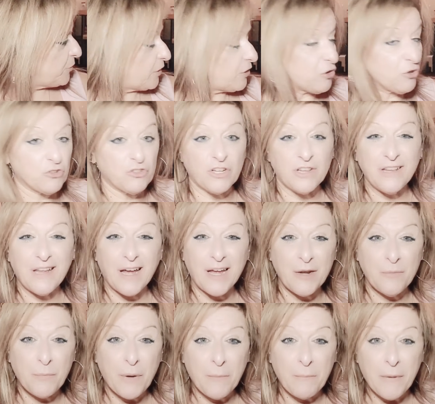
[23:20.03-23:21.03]
I learned a lot
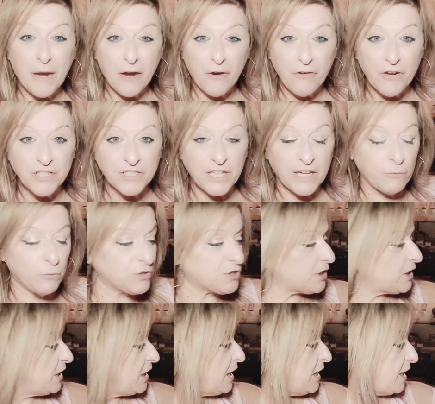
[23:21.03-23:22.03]
in my marriage. I was
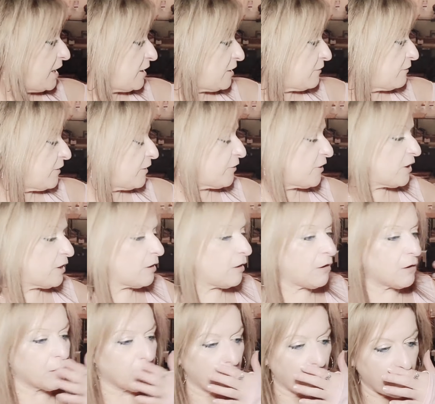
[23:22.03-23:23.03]
in a very
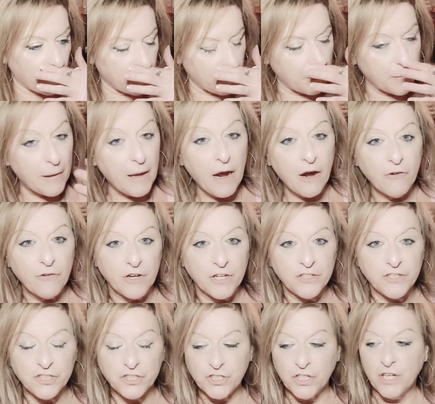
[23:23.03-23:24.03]
long
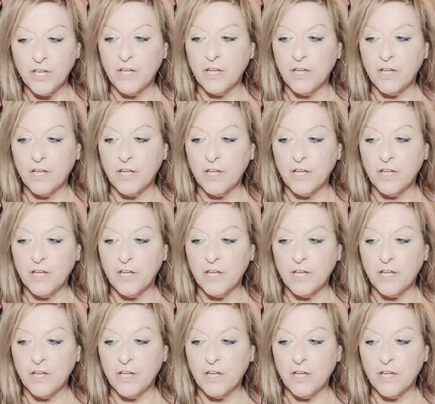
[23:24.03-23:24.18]
marriage,